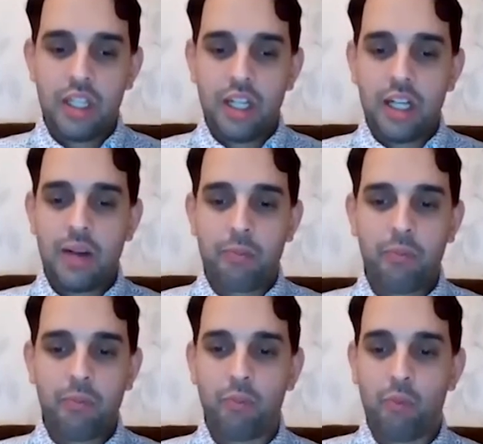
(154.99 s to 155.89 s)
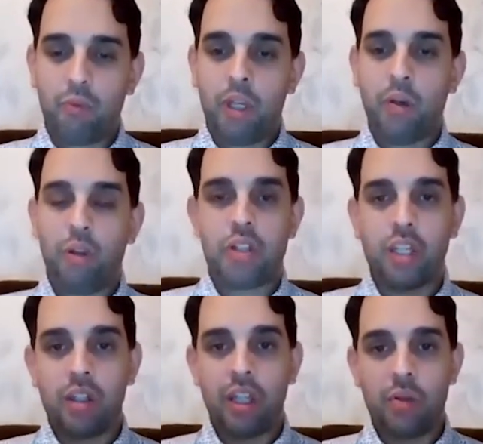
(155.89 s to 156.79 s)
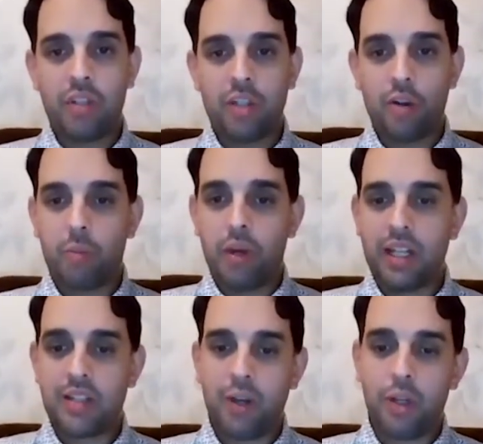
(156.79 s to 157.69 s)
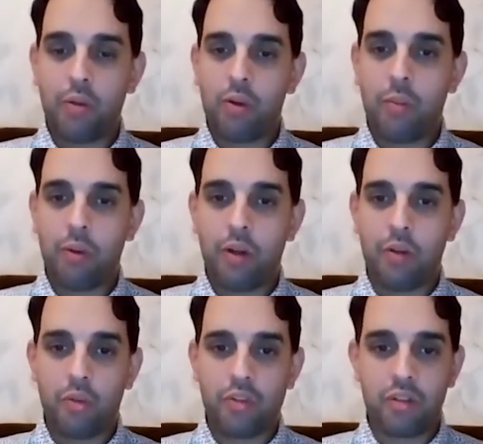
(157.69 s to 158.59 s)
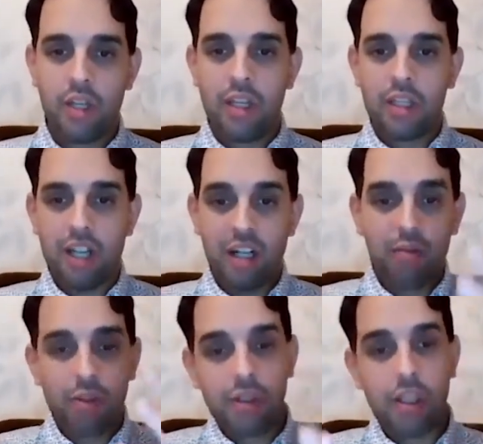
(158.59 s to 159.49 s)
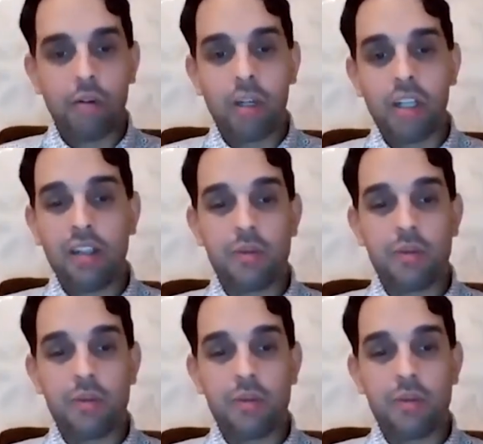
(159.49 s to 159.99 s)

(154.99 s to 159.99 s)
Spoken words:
You know, you said that obviously your place where you grew up was tranquil, you know,